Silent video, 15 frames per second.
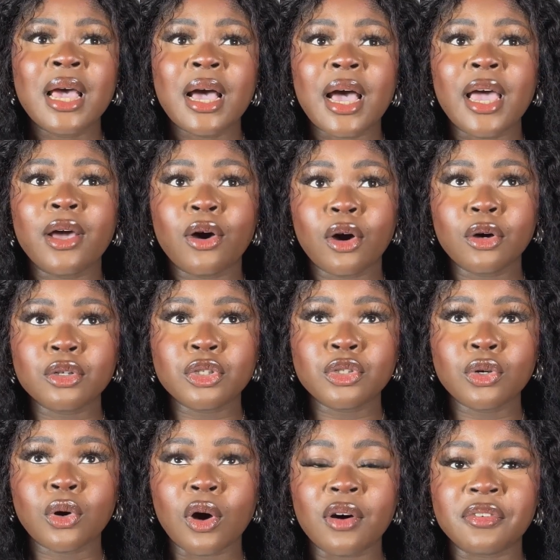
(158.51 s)
I
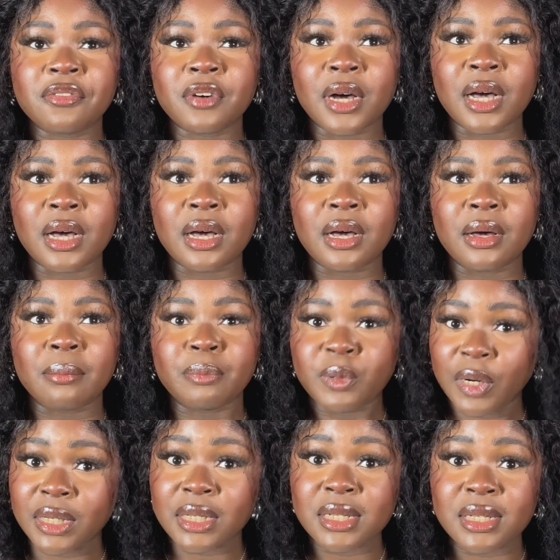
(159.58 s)
also offer
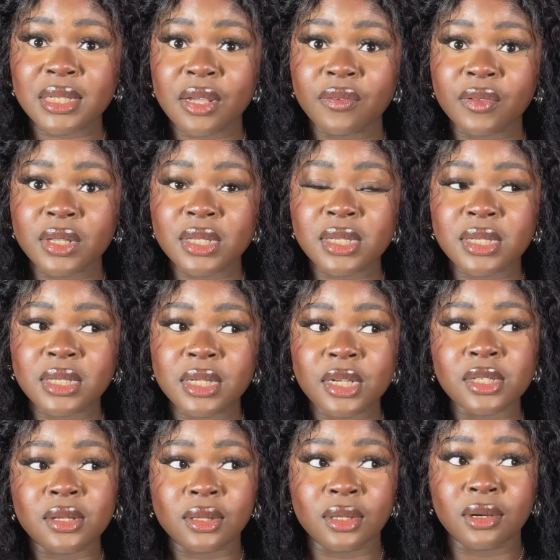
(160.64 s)
branding service. There's
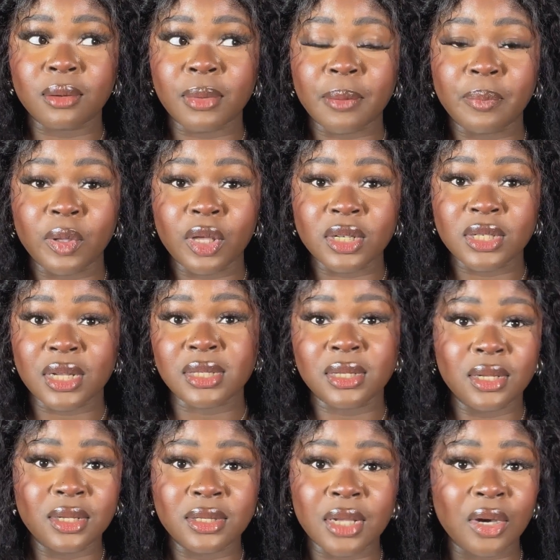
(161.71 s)
nothing on my page that
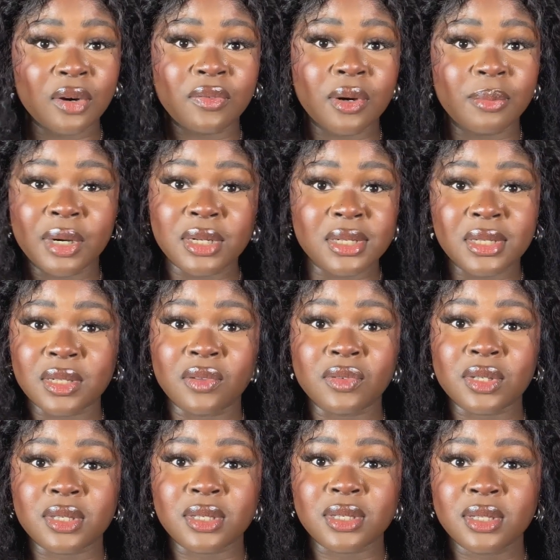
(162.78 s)
says I offer branding
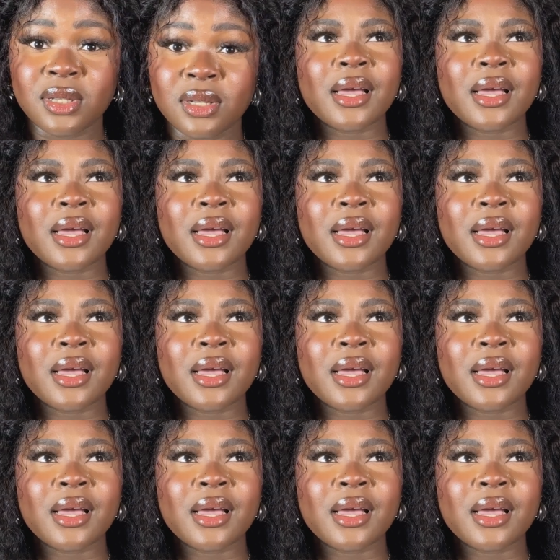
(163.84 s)
service.